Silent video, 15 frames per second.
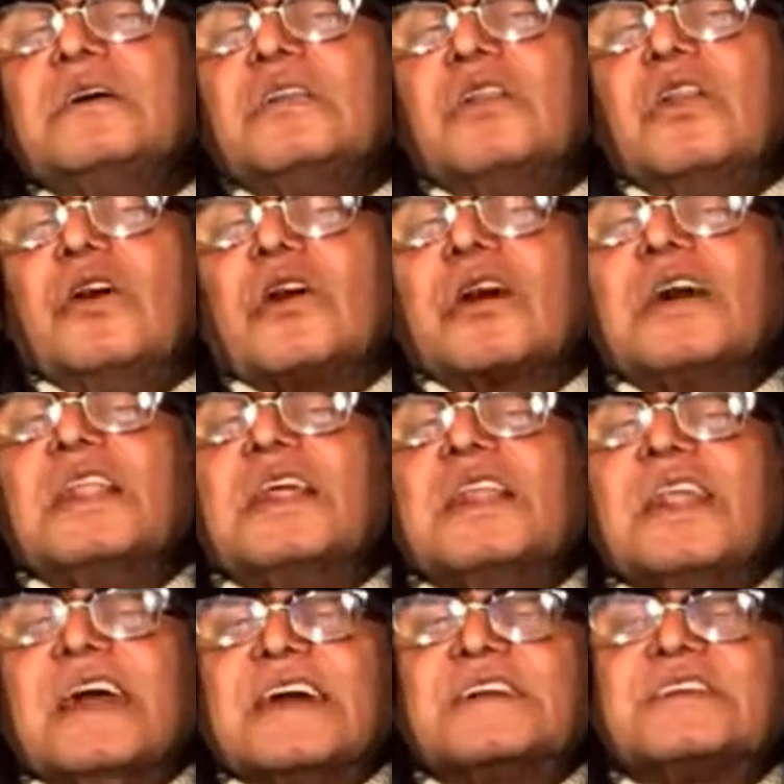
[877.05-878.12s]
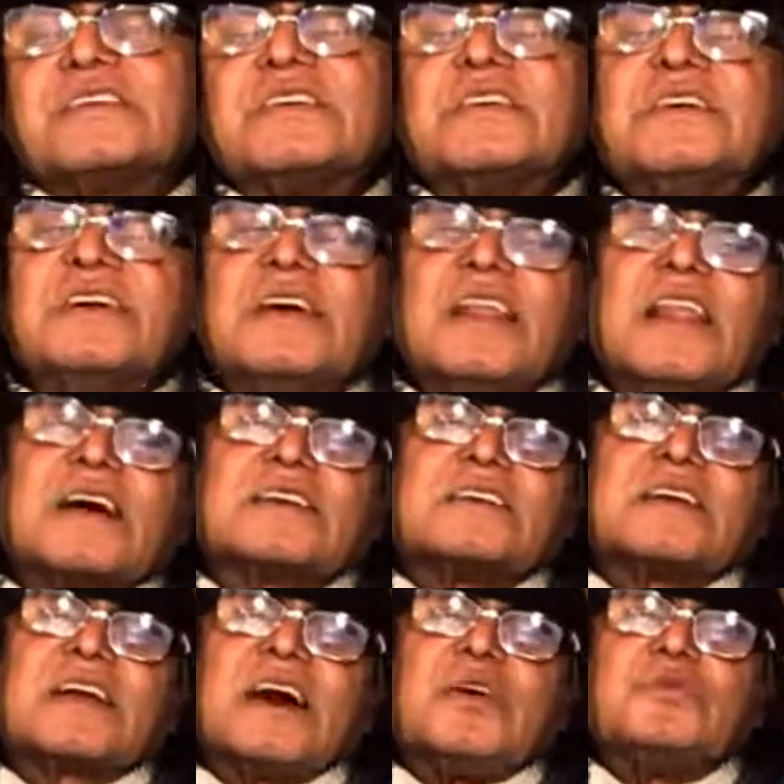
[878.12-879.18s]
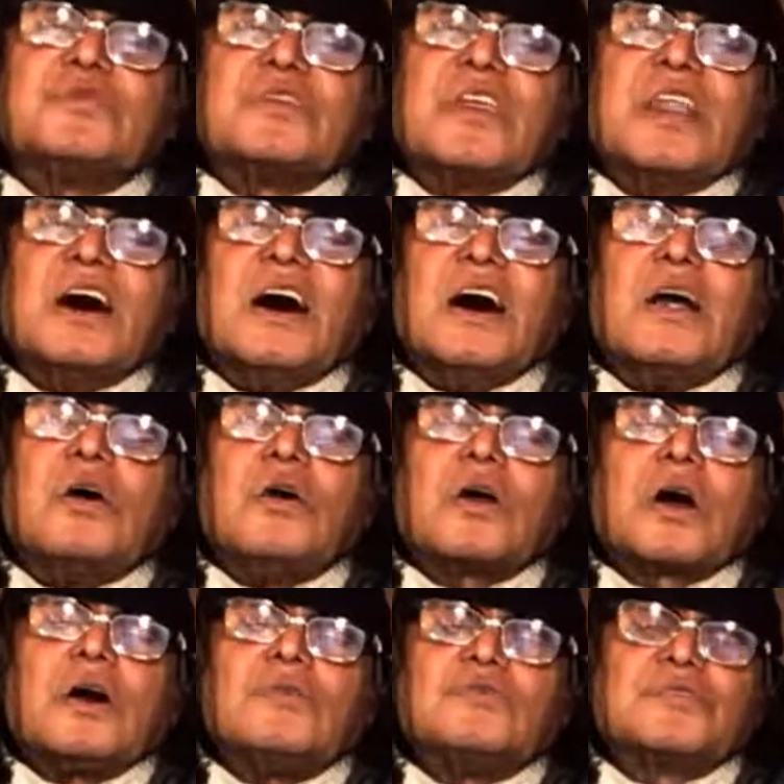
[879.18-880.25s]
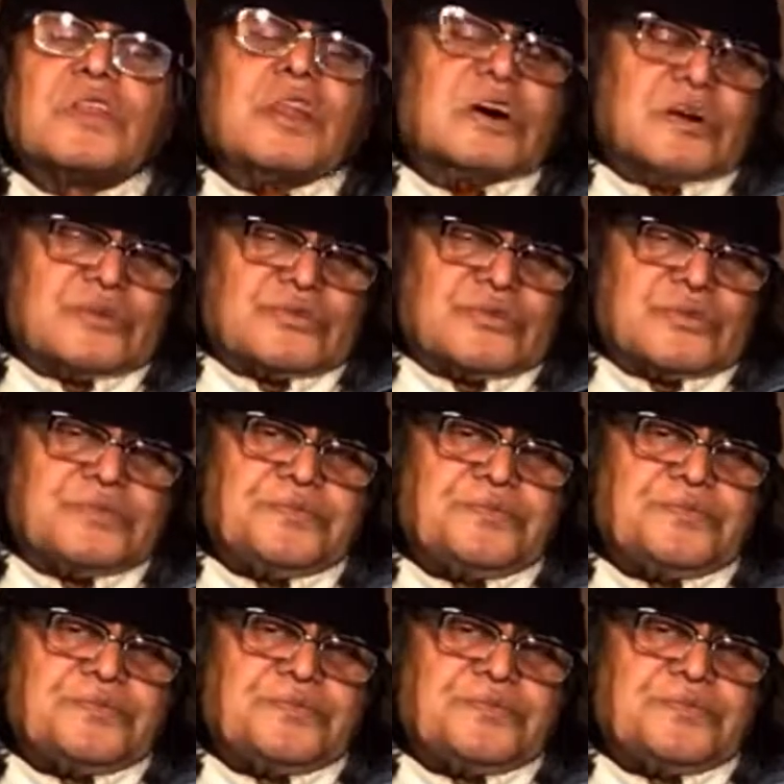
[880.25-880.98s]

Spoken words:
locally linked elected councillor or councillors.